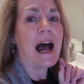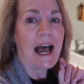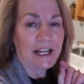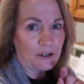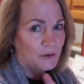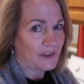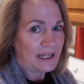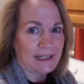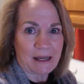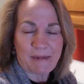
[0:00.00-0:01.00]
I don't
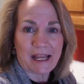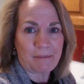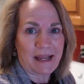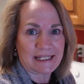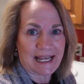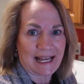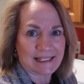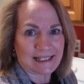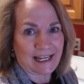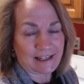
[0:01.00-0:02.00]
think they make
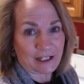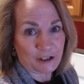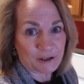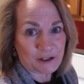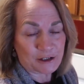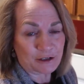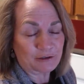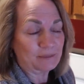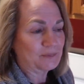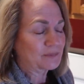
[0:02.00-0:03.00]
Maytags like they used
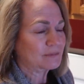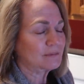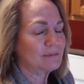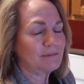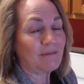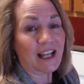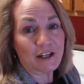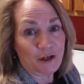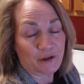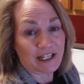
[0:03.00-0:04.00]
to. I
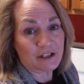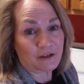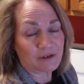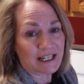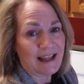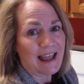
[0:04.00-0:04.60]
know they don't.